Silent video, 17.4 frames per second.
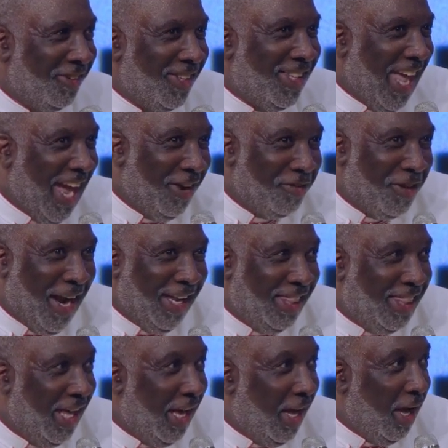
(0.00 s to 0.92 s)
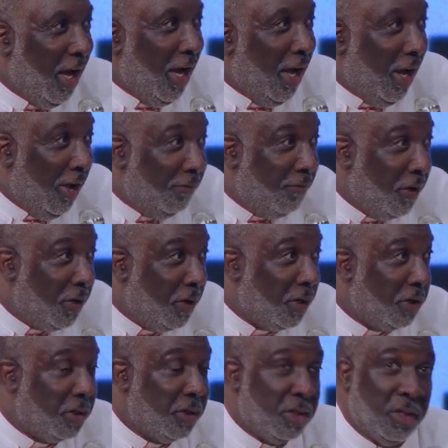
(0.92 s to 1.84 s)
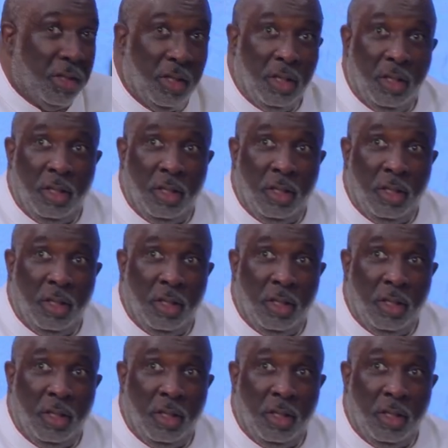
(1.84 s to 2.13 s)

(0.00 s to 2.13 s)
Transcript: That right there hovers